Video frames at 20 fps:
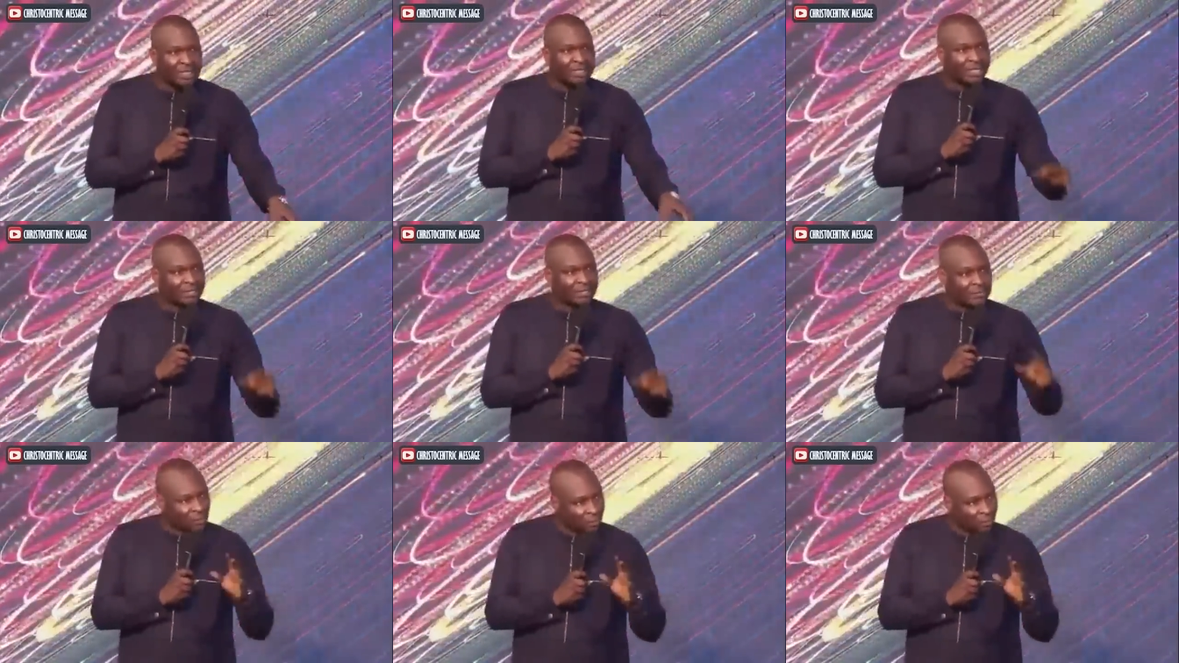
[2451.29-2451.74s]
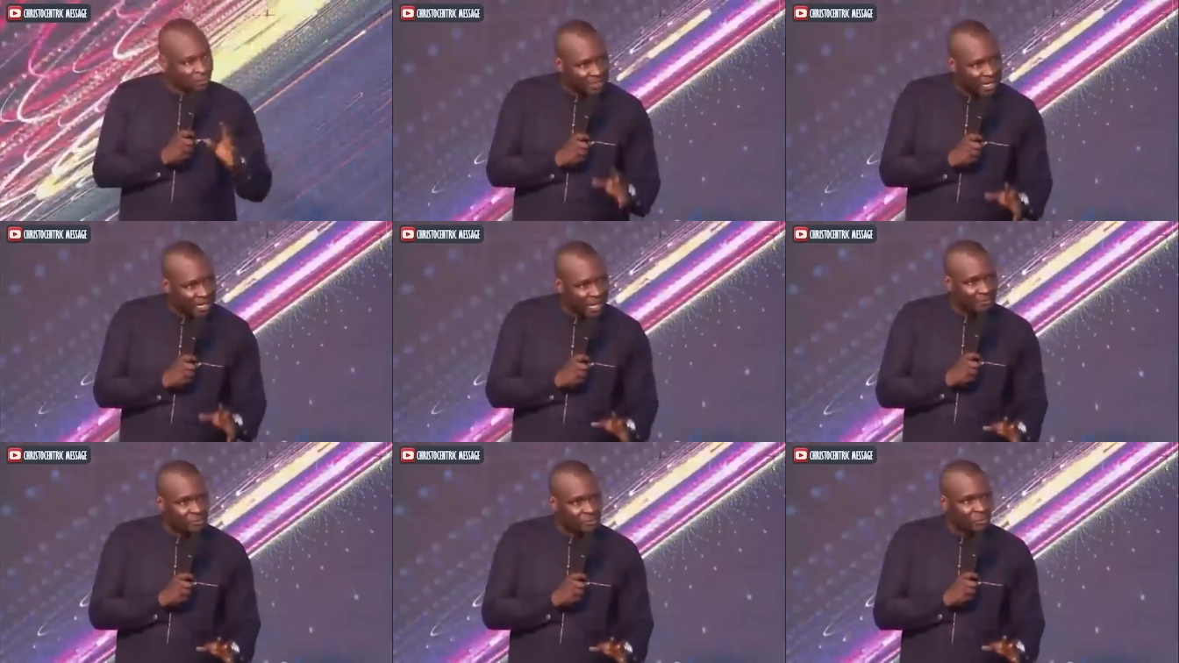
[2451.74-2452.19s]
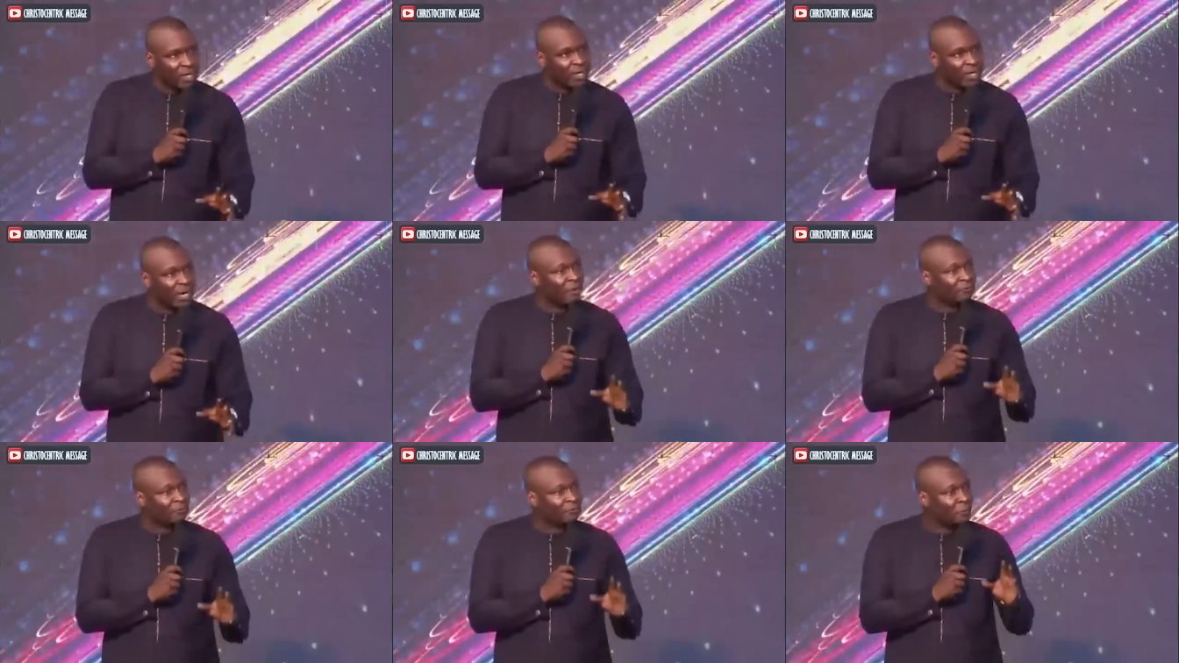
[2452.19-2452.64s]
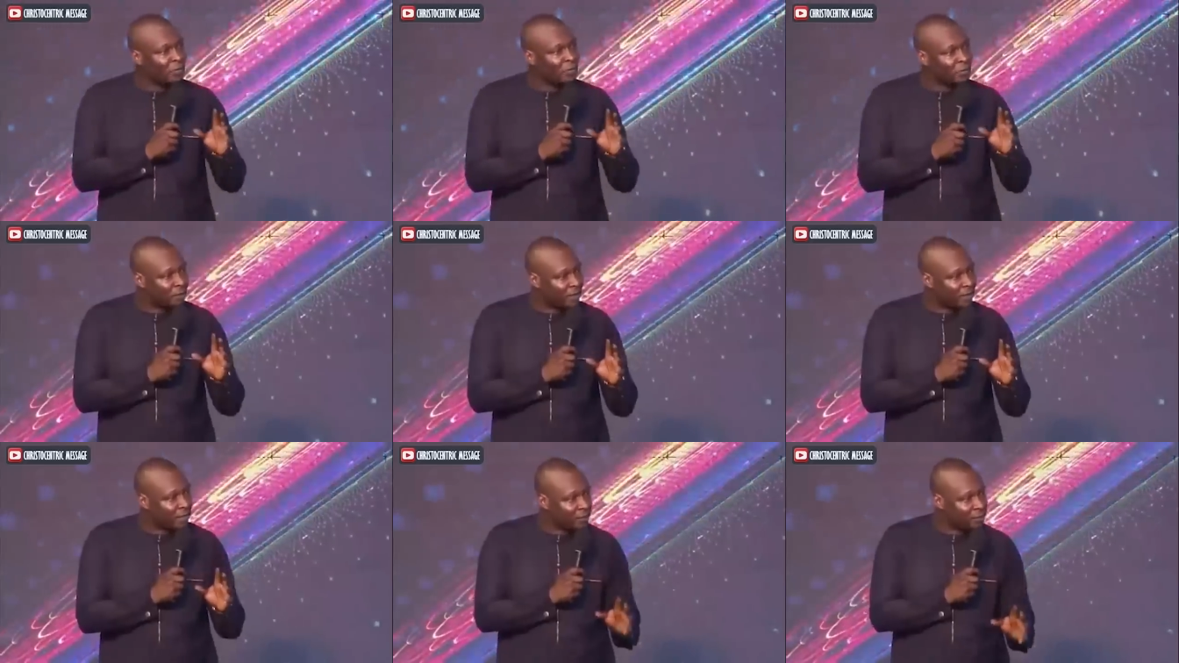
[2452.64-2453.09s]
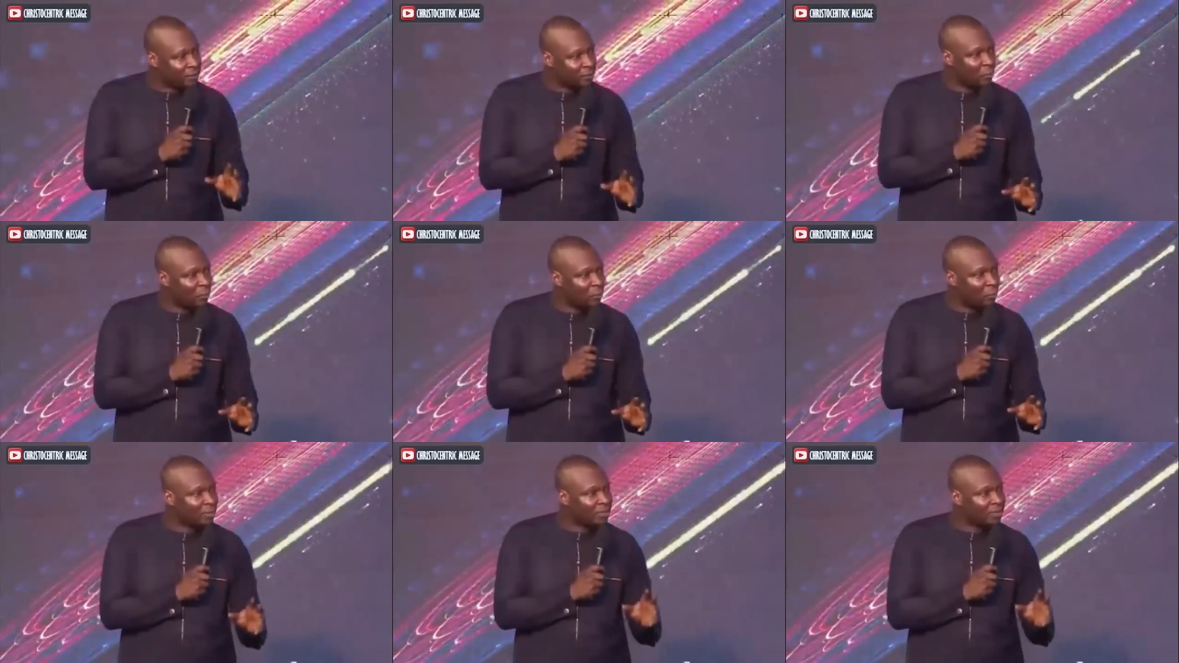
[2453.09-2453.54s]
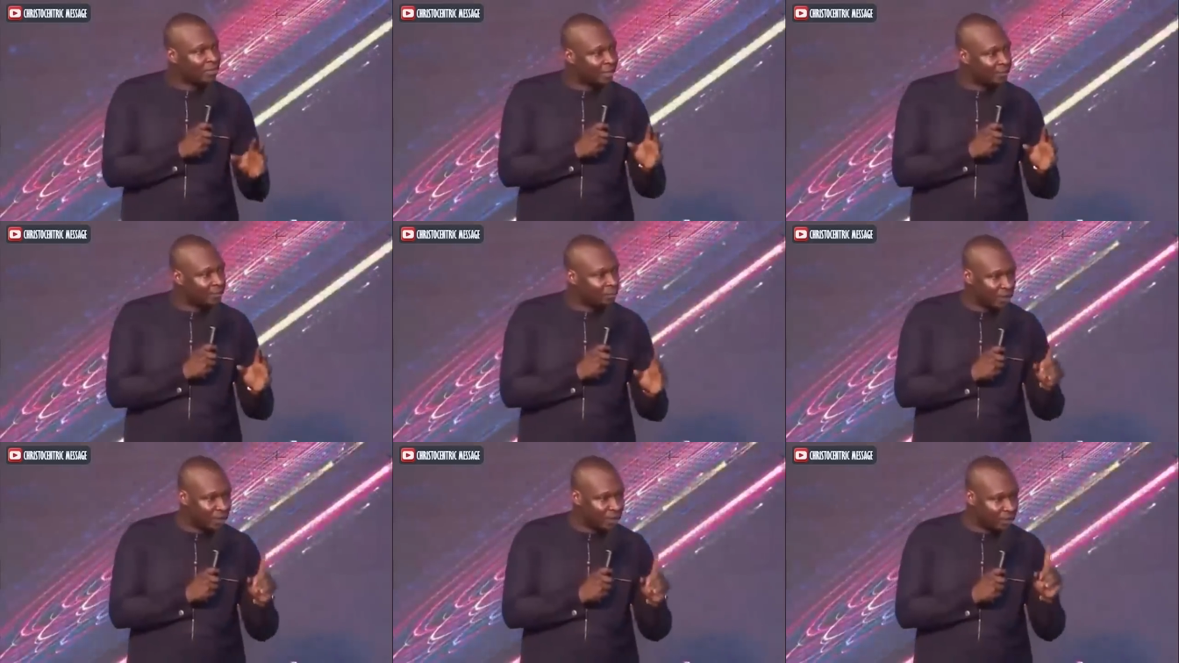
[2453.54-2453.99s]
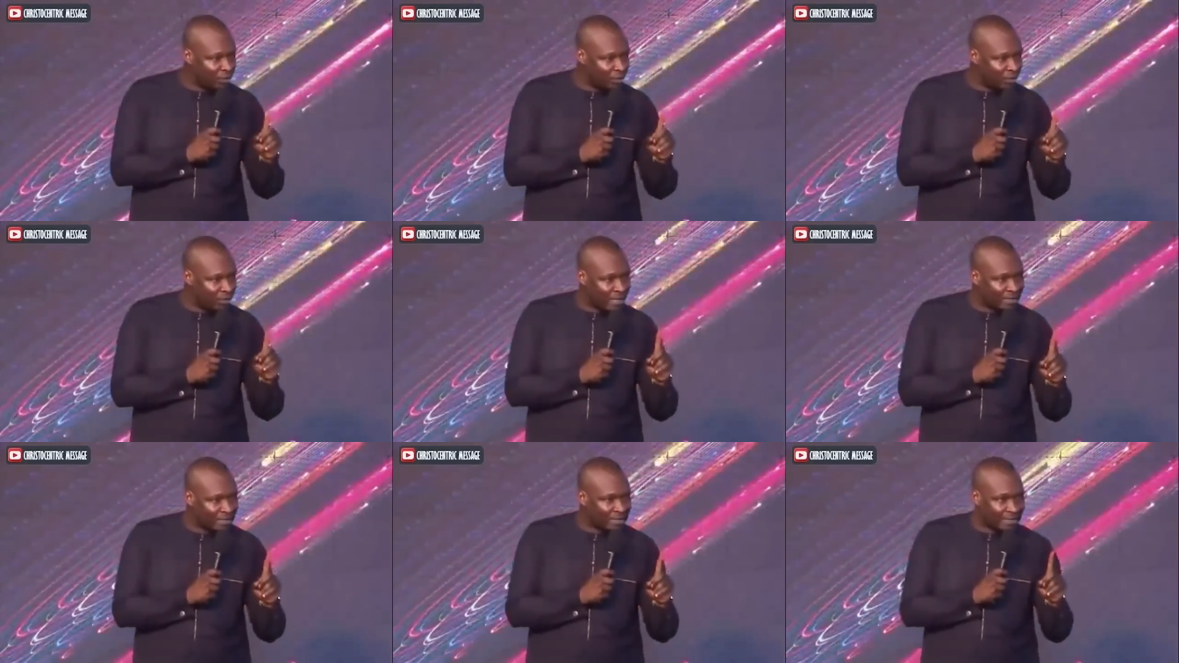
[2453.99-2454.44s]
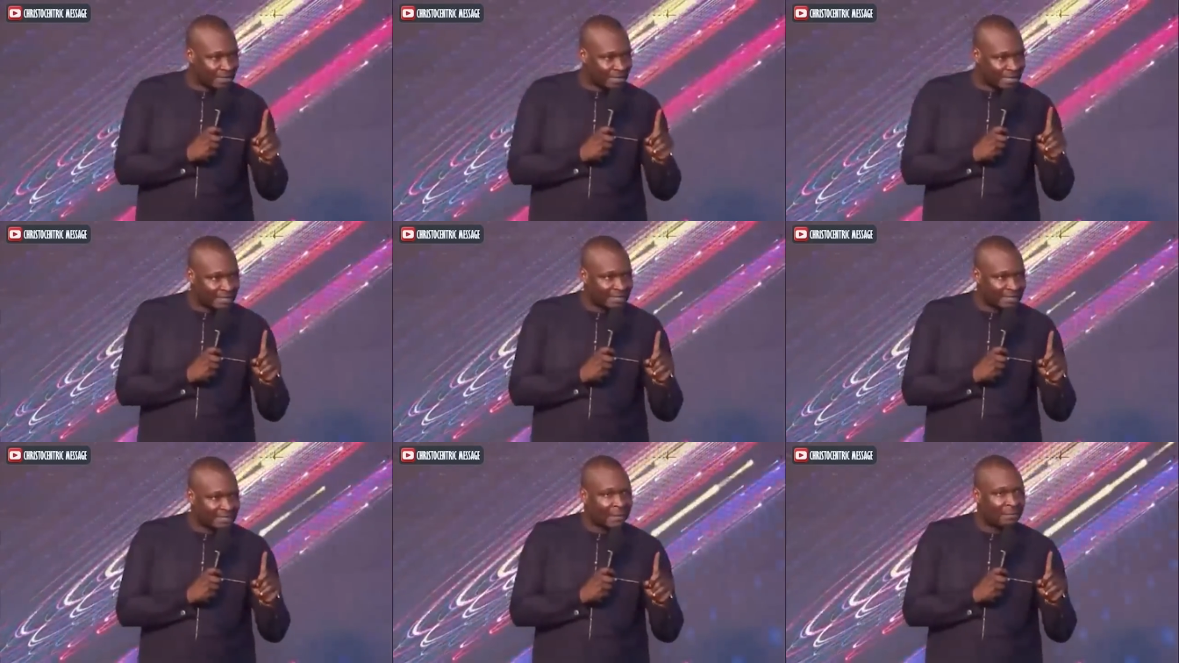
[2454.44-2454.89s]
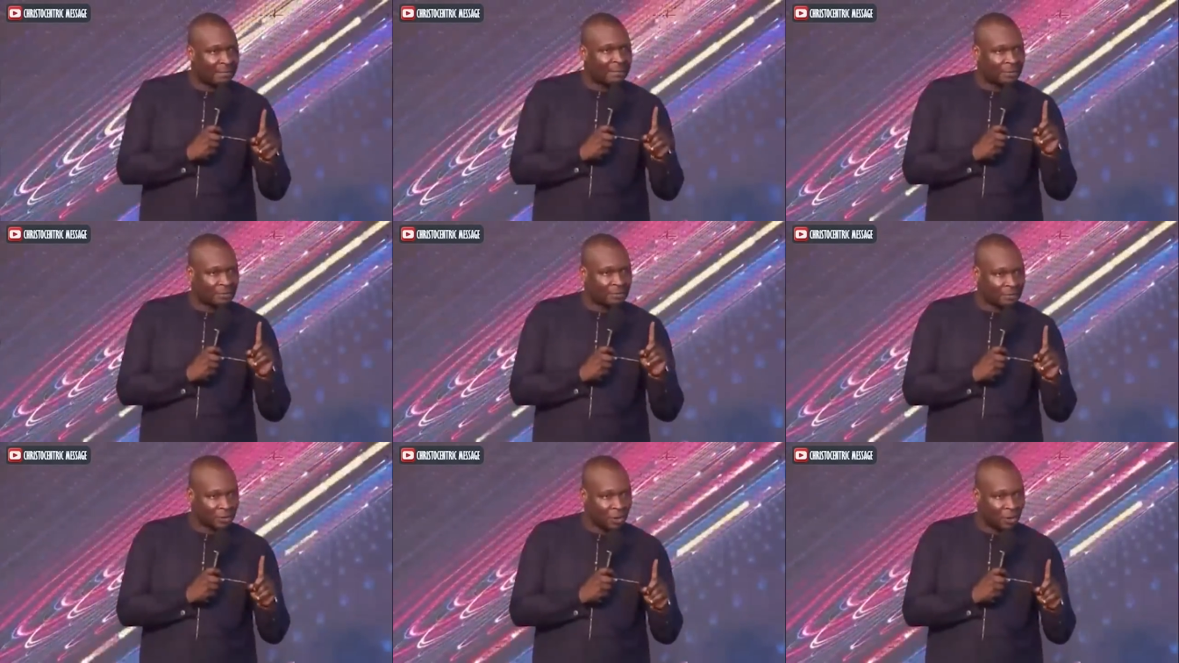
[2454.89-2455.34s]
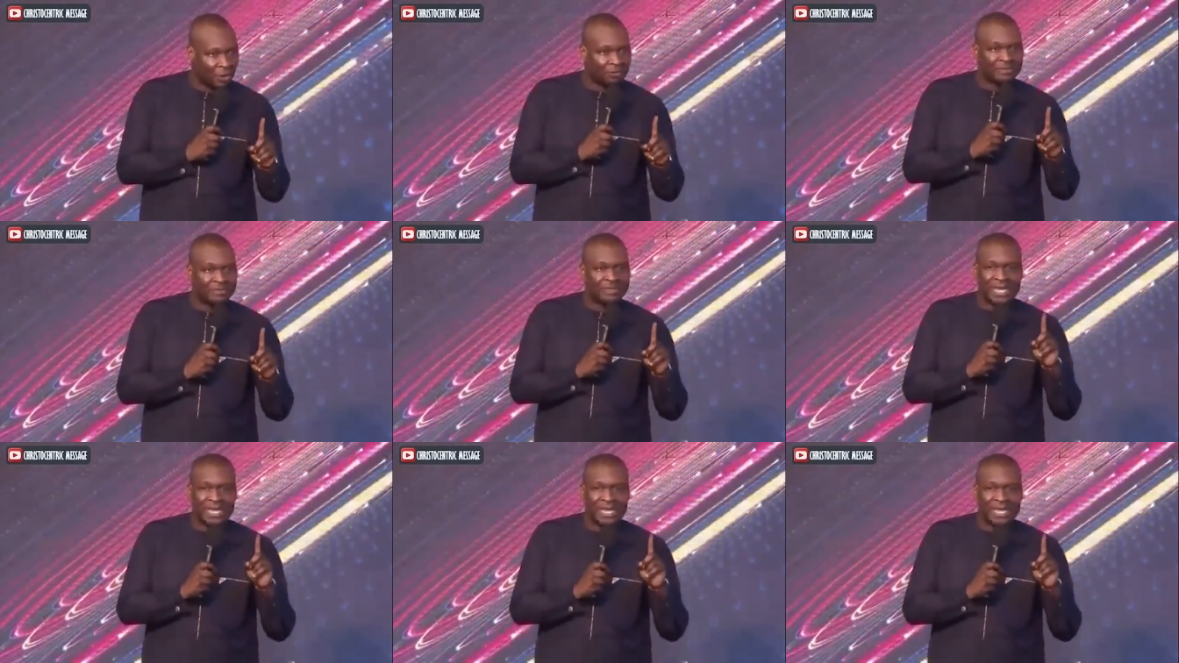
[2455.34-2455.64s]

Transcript: Then sometimes when her voice begins to go dim, we know that tears is about to come.